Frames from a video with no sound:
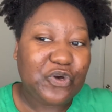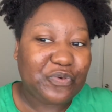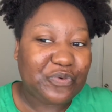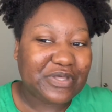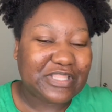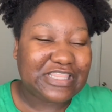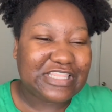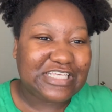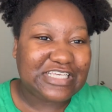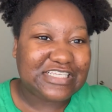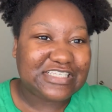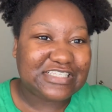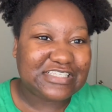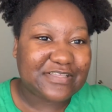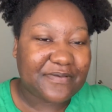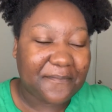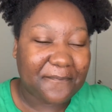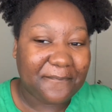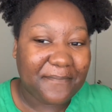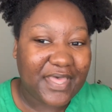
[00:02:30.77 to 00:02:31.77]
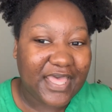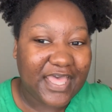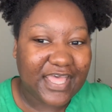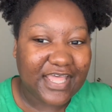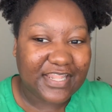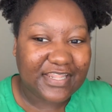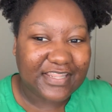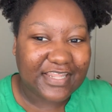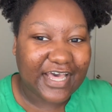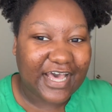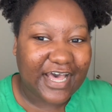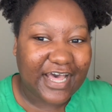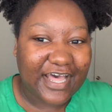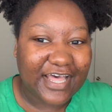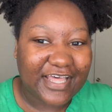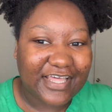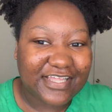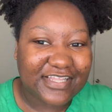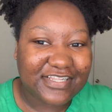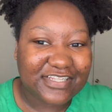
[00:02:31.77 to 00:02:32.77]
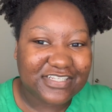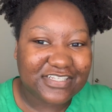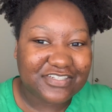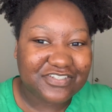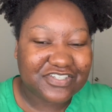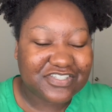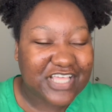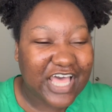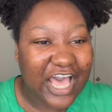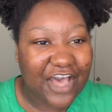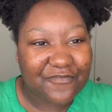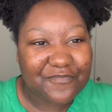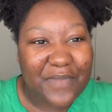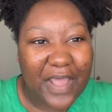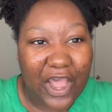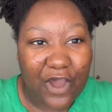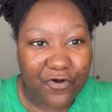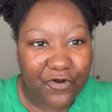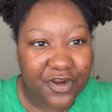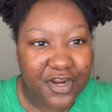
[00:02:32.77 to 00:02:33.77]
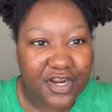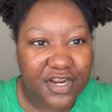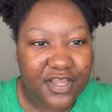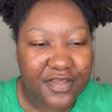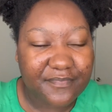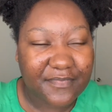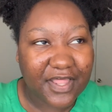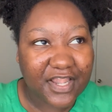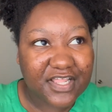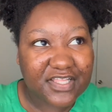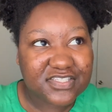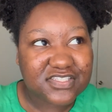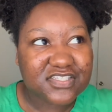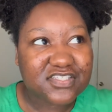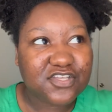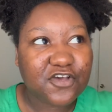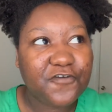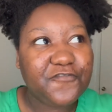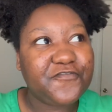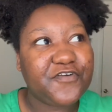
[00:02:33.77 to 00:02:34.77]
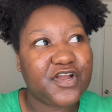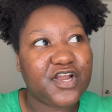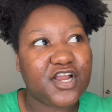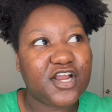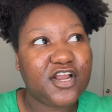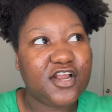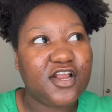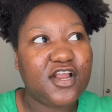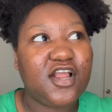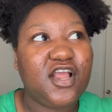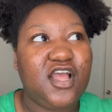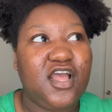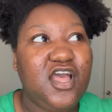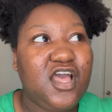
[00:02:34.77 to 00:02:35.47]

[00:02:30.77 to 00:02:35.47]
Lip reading: with these men that just have power imbalances over her.